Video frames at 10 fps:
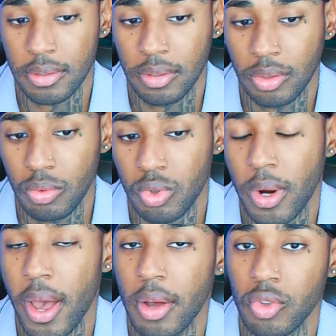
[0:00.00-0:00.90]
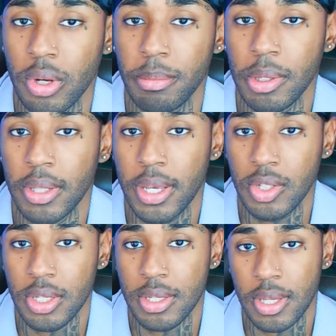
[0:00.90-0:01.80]
through trial
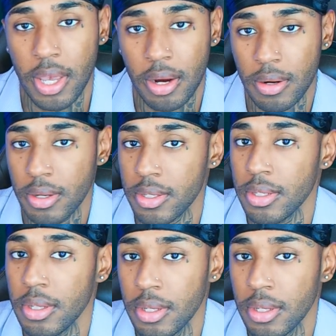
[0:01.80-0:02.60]
tribulations and errors